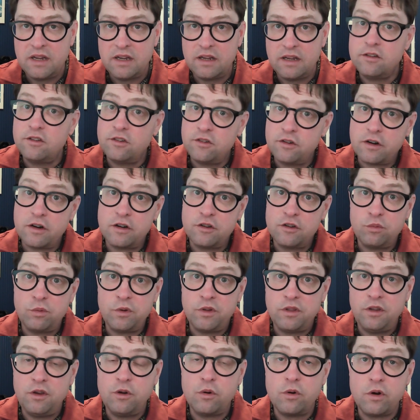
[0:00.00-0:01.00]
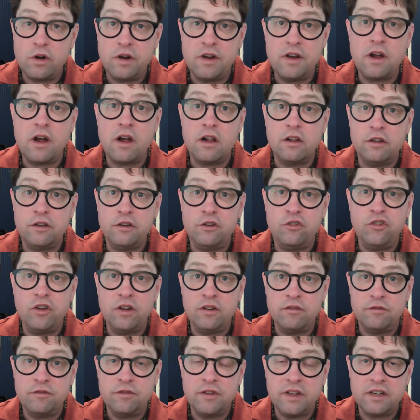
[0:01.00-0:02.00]
It starts with your knowledge
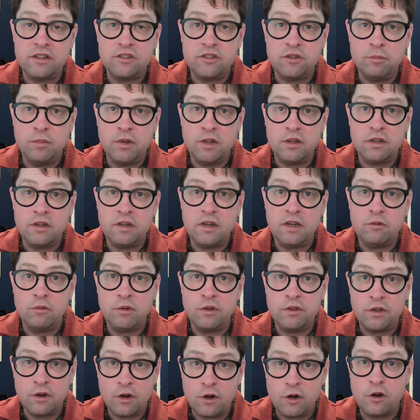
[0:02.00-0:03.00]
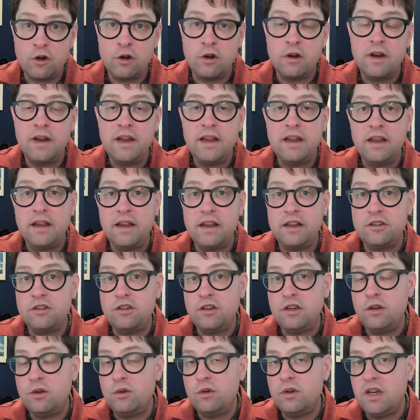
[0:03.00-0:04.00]
and flexibility with her as
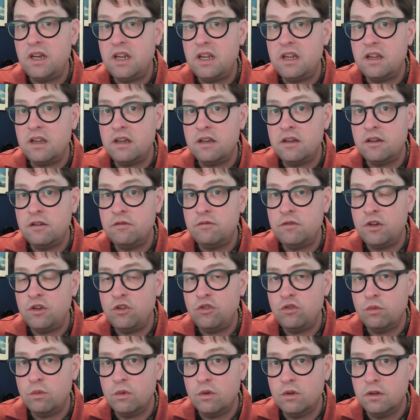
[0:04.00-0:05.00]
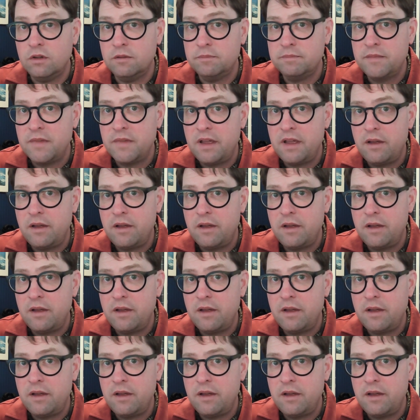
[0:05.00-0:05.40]
a unique individual.